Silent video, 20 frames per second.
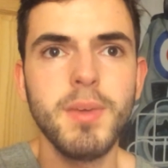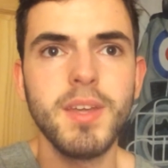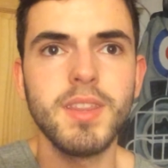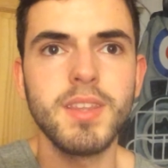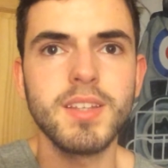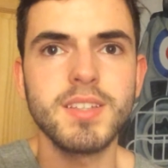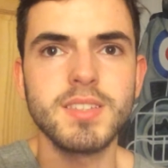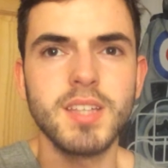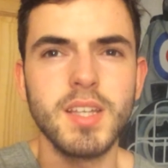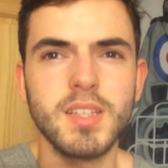in
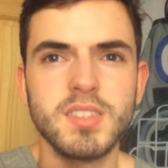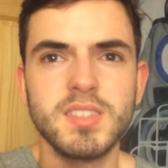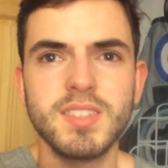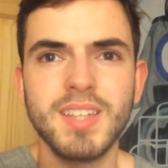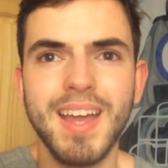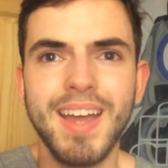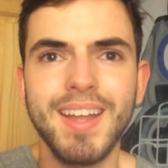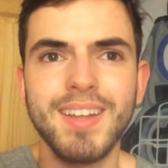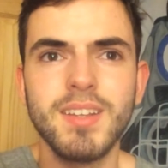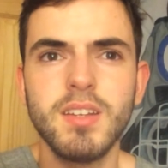the sense
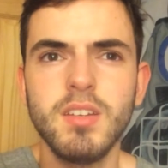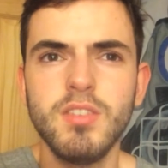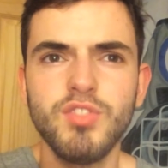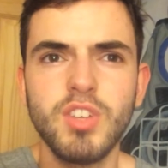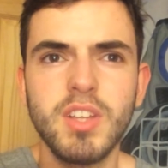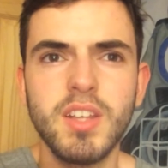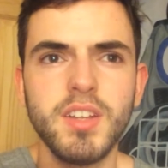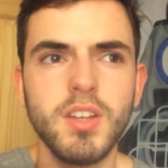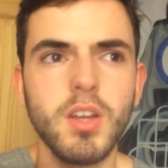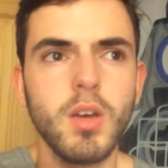that I didn't
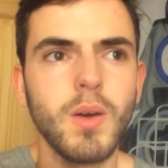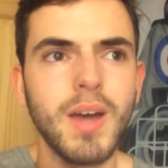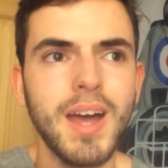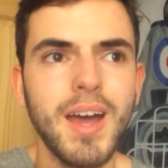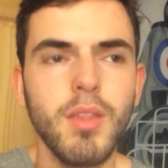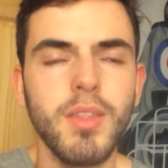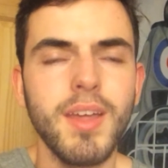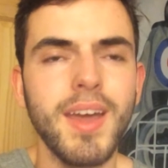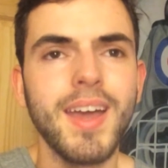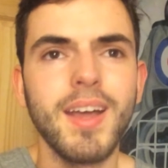really know
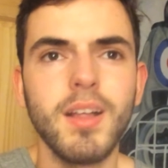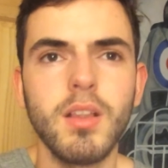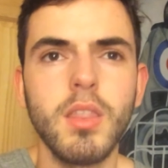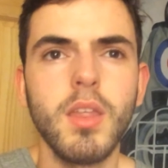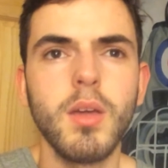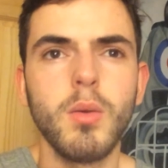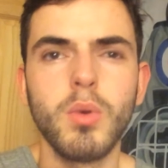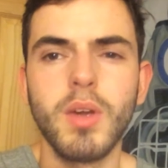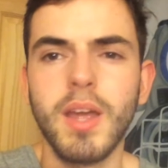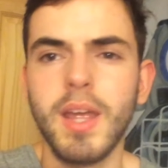how the hell
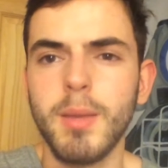they were